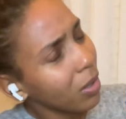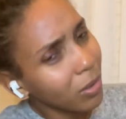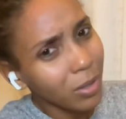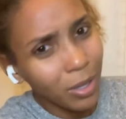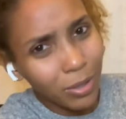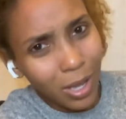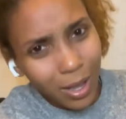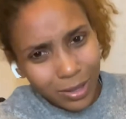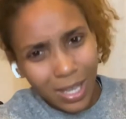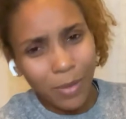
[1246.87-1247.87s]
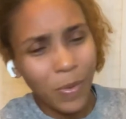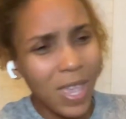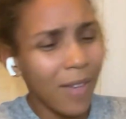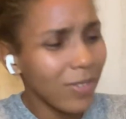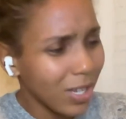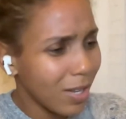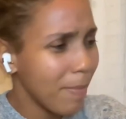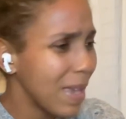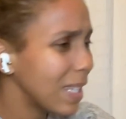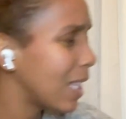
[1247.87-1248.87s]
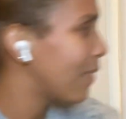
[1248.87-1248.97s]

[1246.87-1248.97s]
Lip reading: hold on, y'all. I think we having a domestic